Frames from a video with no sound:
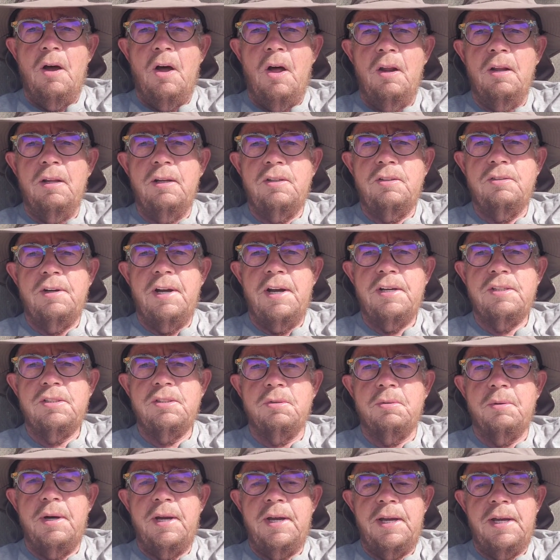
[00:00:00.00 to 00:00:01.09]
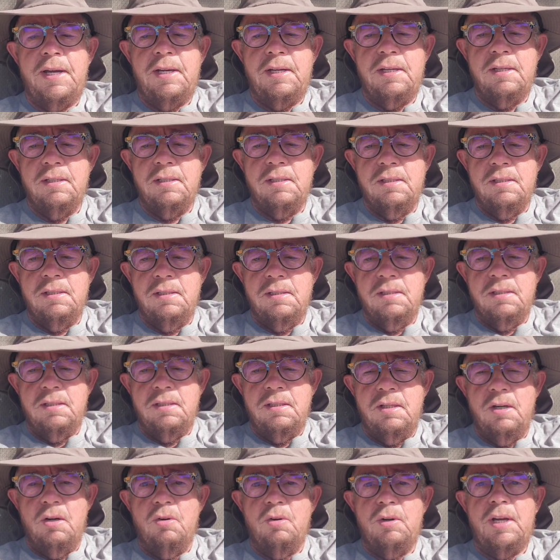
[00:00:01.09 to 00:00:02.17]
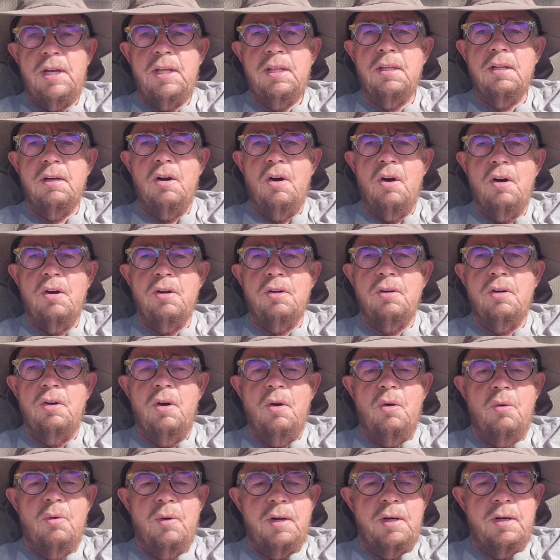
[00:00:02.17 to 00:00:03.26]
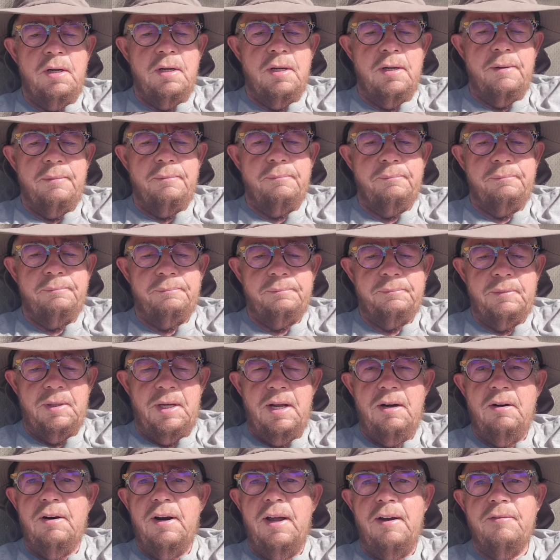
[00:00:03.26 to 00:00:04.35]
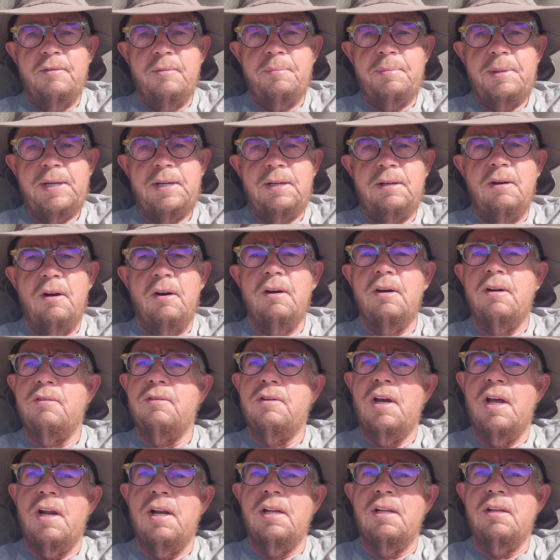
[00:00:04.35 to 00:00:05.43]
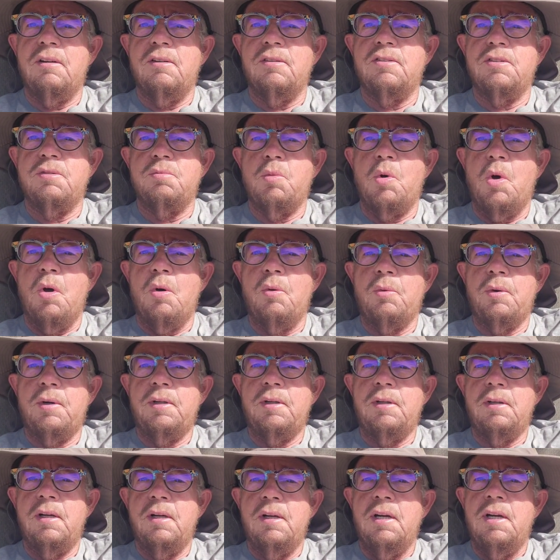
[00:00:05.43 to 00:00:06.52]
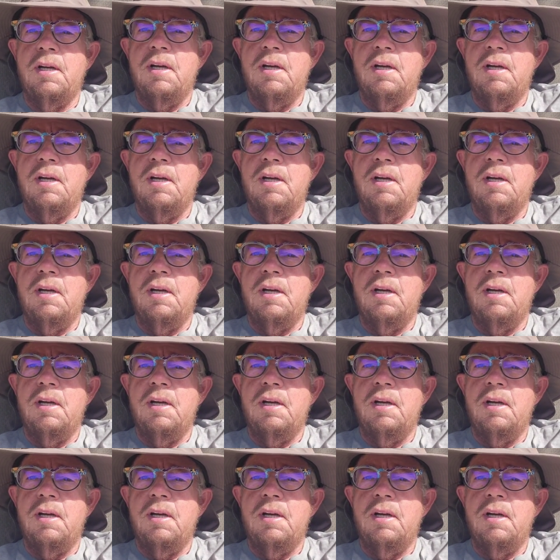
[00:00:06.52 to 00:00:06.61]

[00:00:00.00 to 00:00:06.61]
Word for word: hauling trash away, you know, getting the garden going. Um, I don't have a big garden, I've got a little small one.